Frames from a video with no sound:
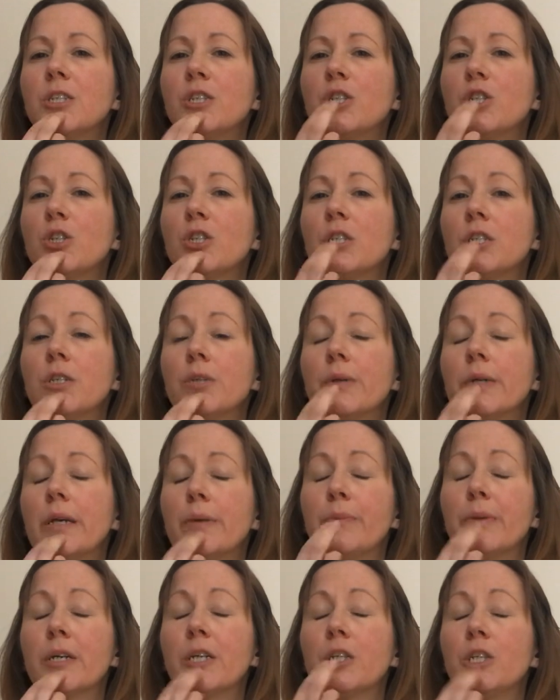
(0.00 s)
you're just doing it
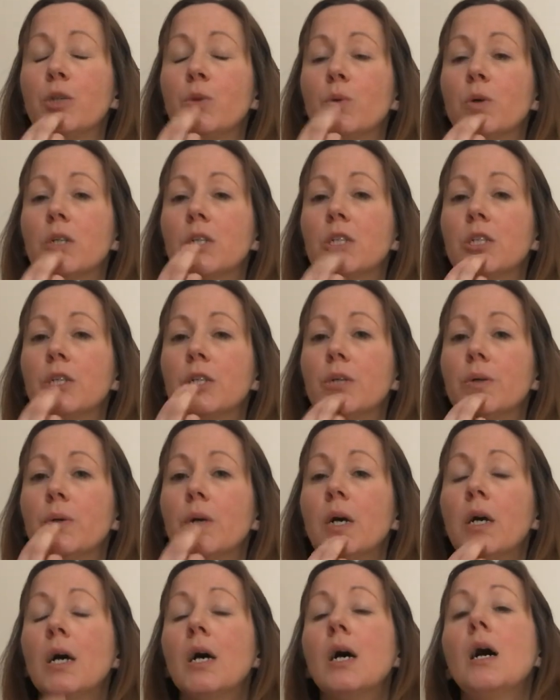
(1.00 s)
because you want to
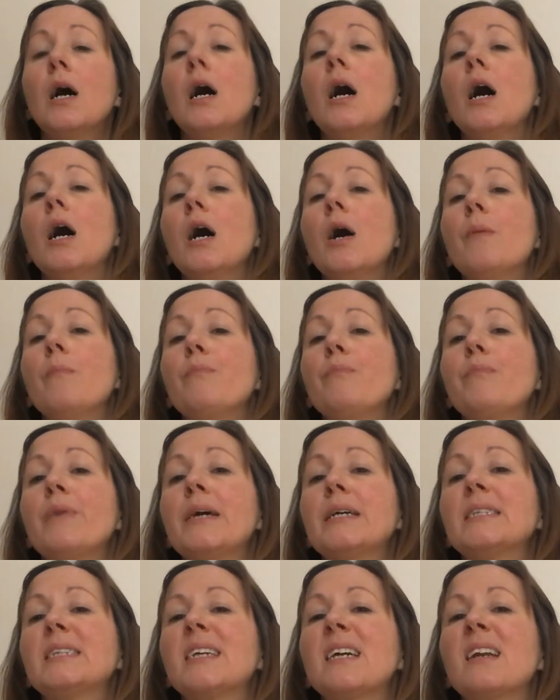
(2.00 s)

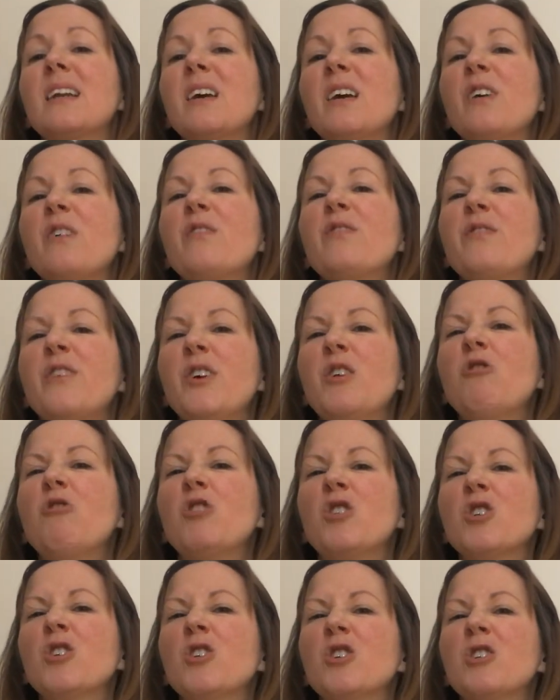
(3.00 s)
basically feel
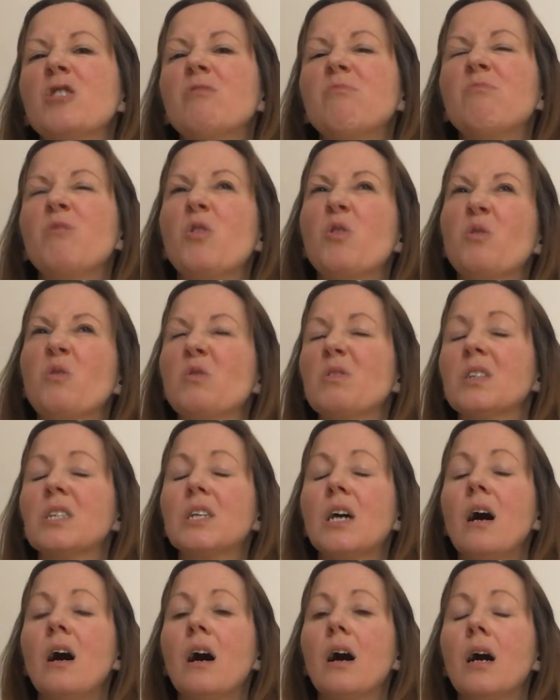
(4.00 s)
good all the
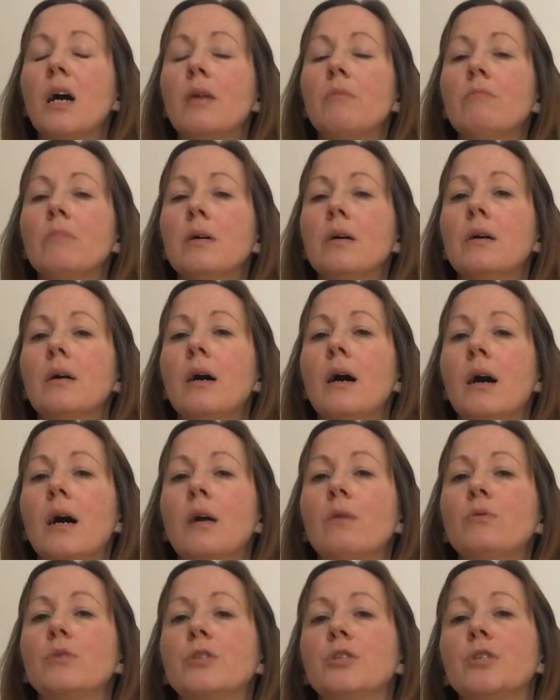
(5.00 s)
time, I
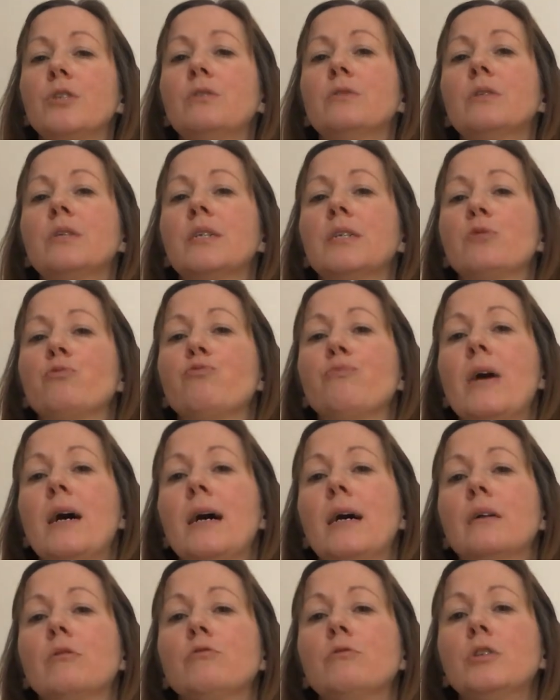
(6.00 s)
would do this
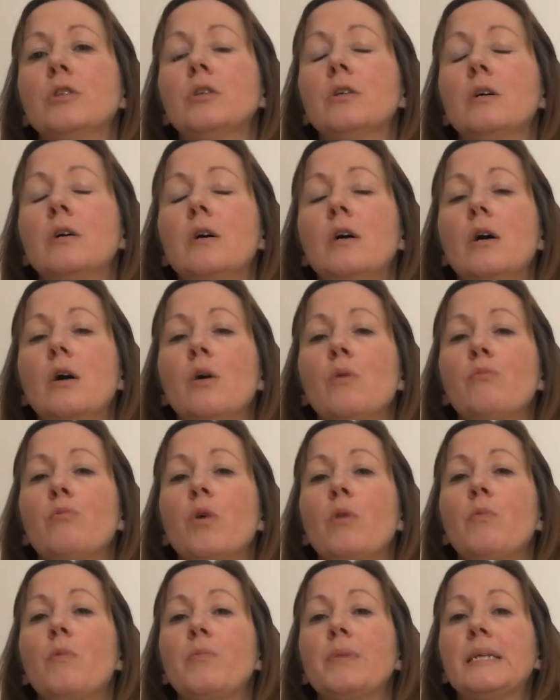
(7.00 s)
round
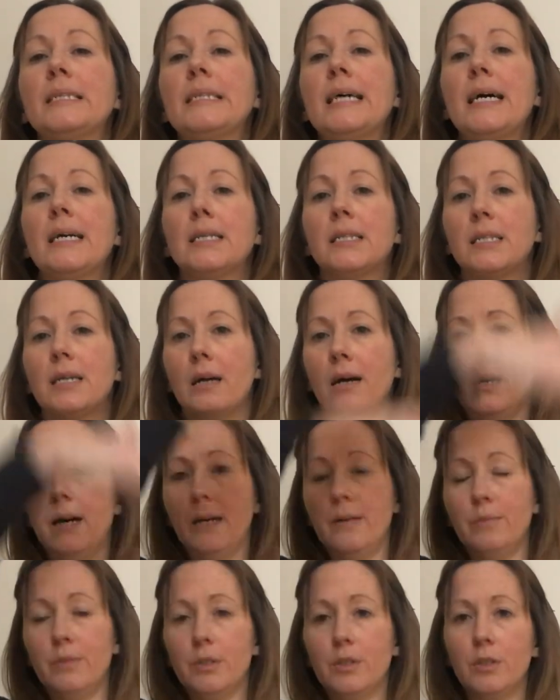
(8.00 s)
probably 10
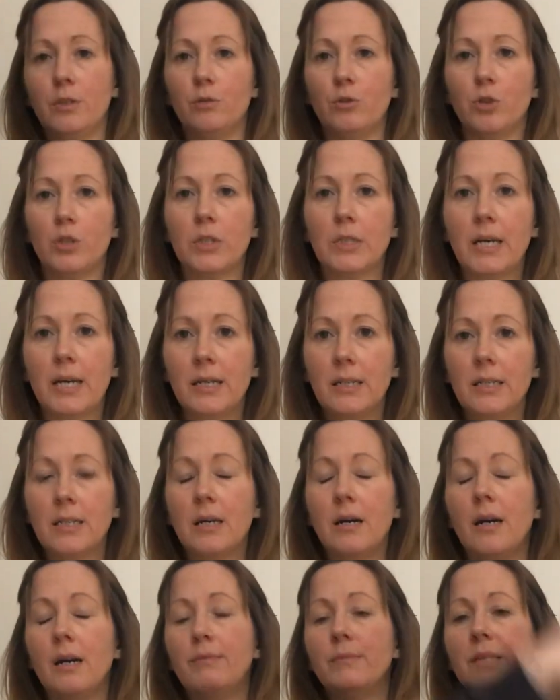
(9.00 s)
times. So just 10
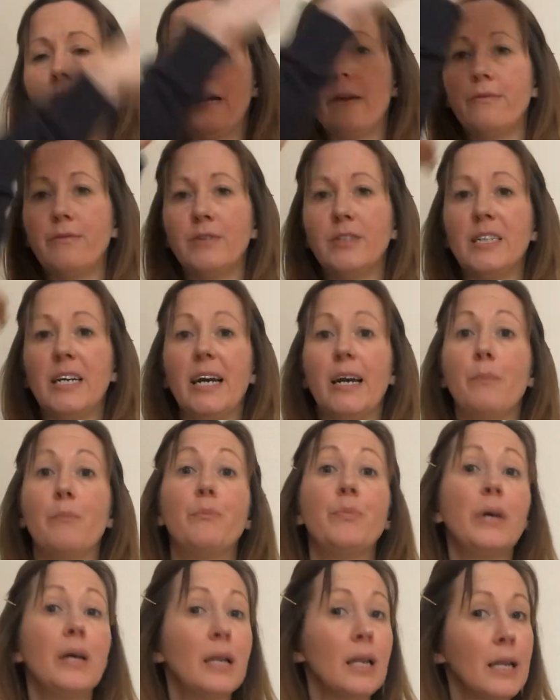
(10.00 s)
times every day, a
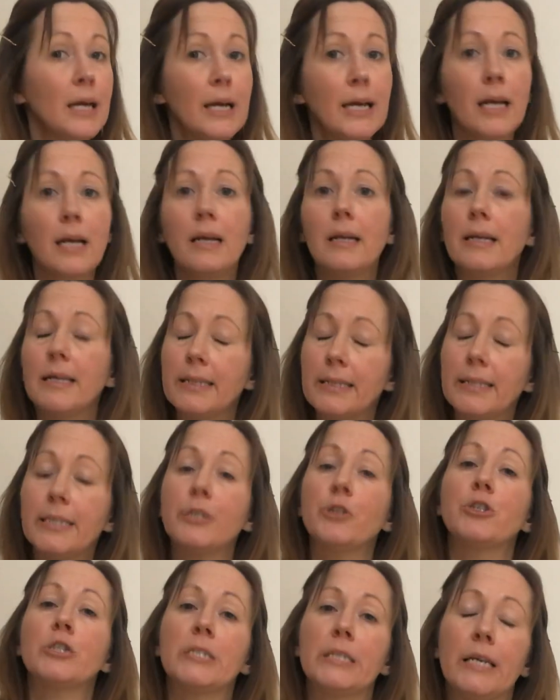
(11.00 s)
bit like cleaning
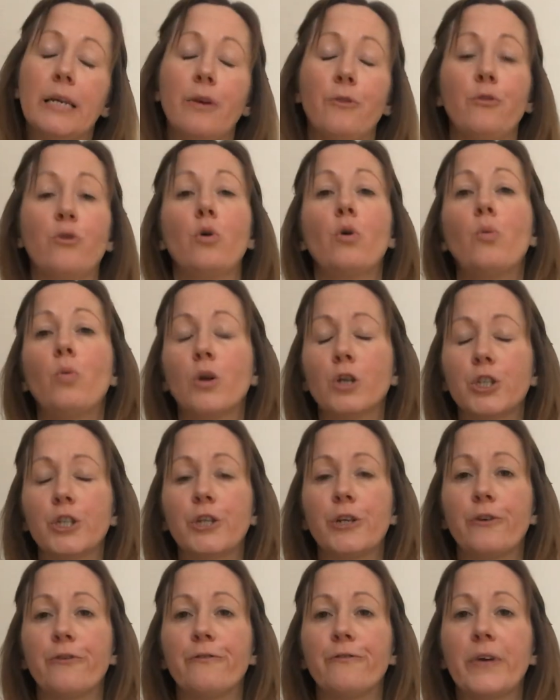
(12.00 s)
your teeth or
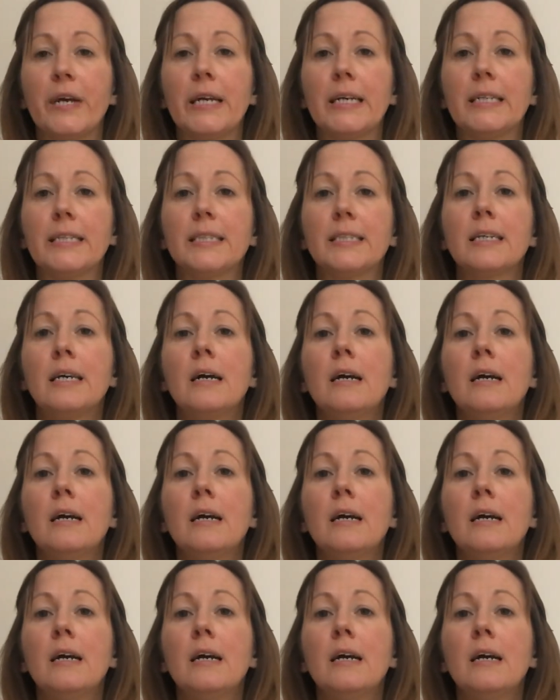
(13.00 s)
washing your face.